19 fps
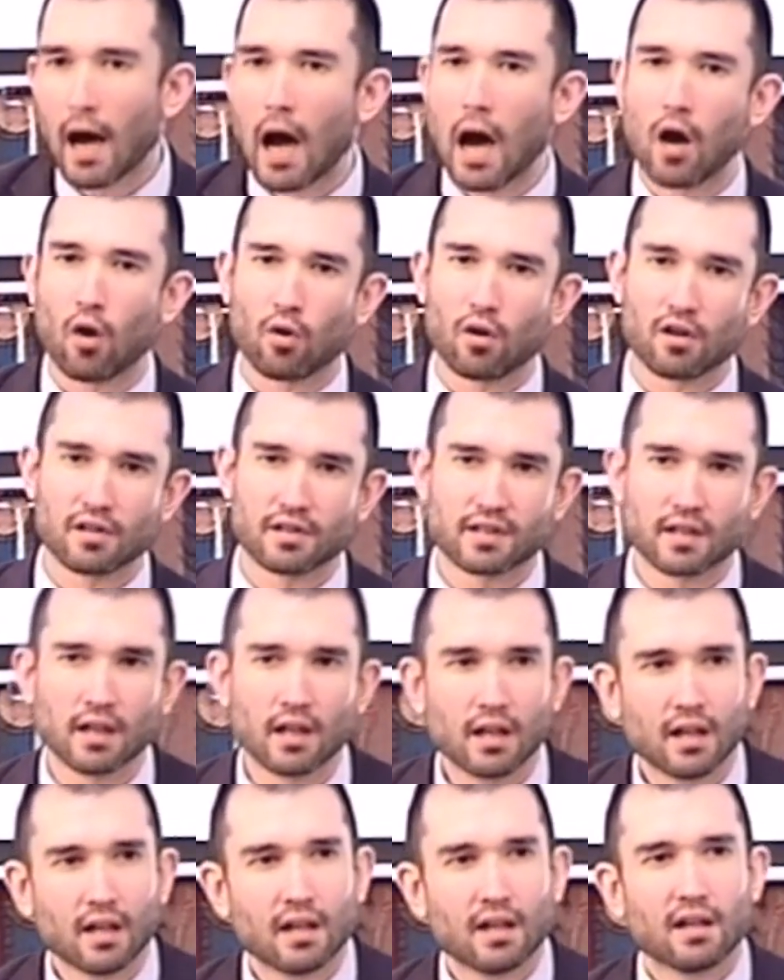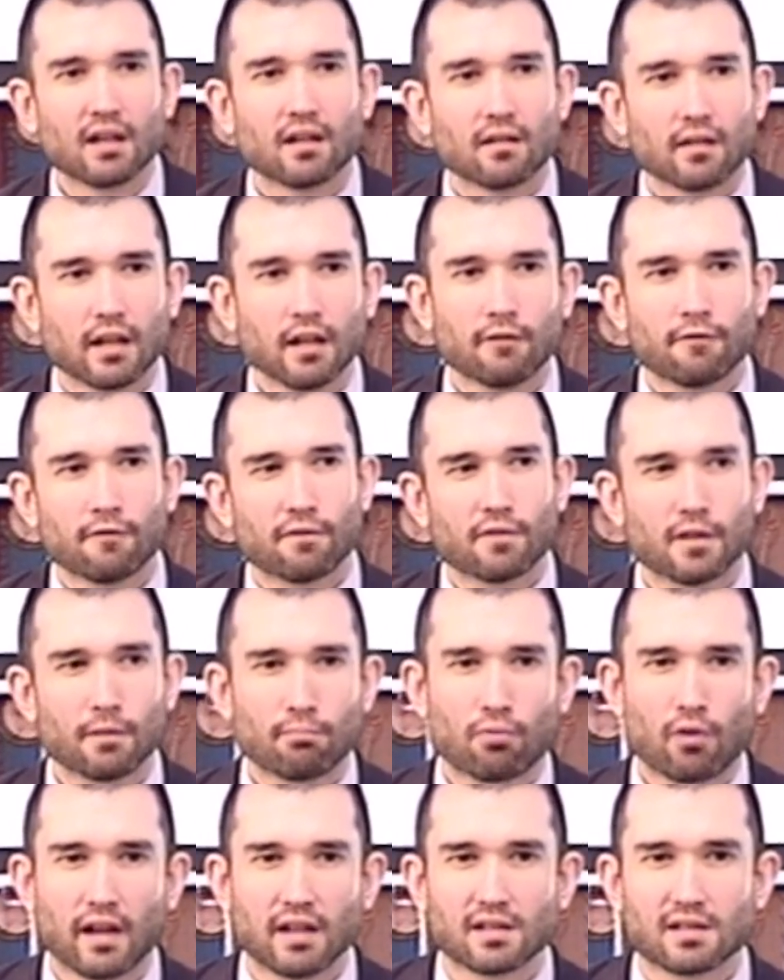ours if the
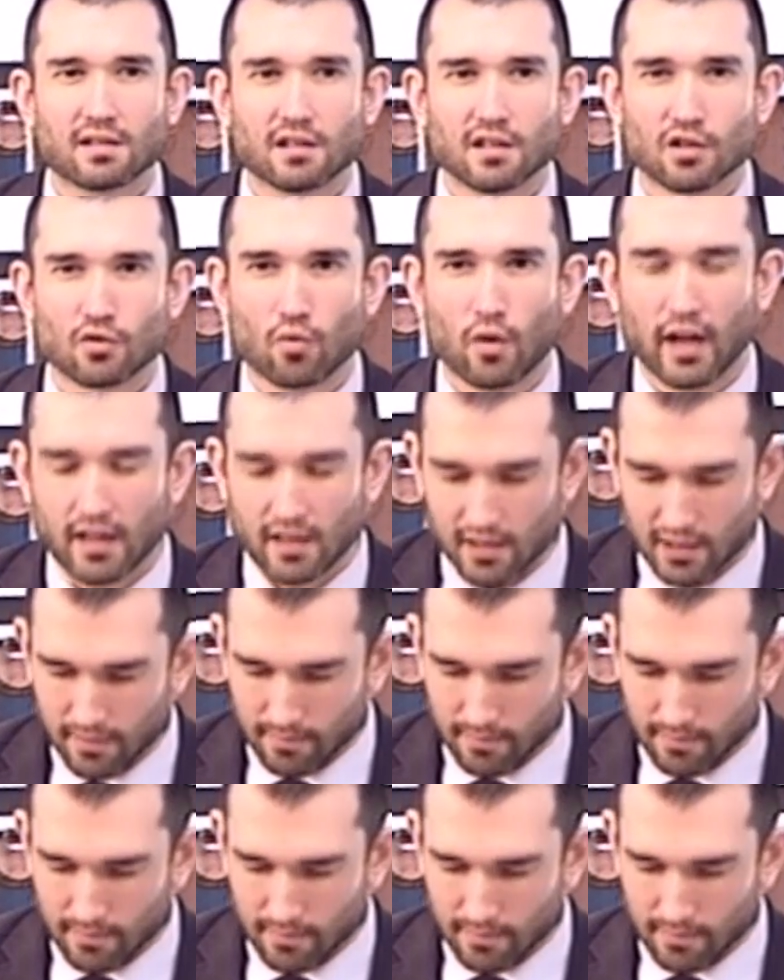price is right.